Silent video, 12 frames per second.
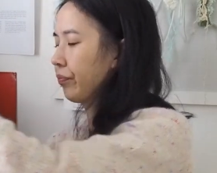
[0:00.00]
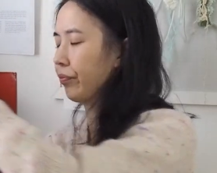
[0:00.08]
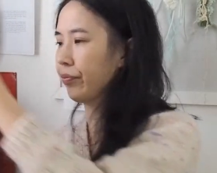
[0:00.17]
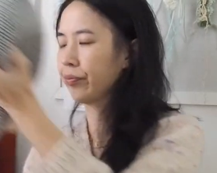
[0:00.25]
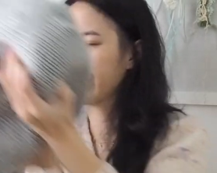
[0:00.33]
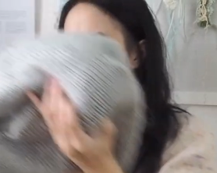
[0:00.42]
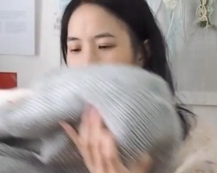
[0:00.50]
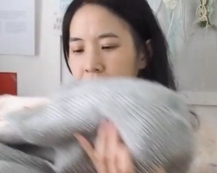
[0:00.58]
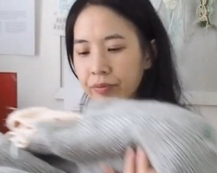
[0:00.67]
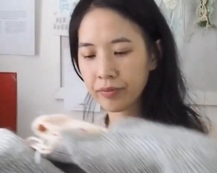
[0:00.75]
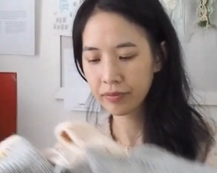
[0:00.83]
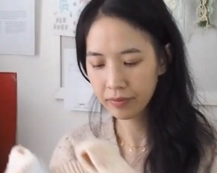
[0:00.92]

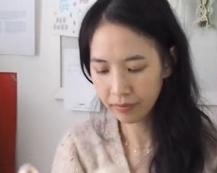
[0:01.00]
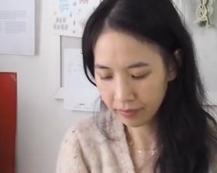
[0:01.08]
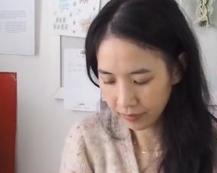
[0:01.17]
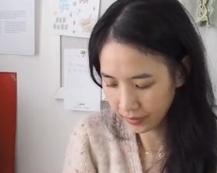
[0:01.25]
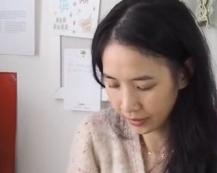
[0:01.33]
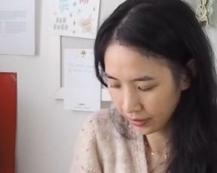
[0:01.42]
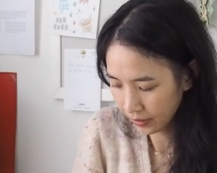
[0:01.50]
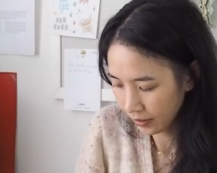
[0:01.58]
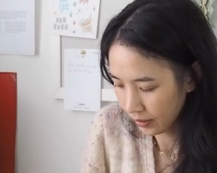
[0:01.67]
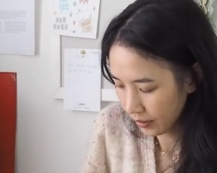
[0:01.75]
(no one is talking)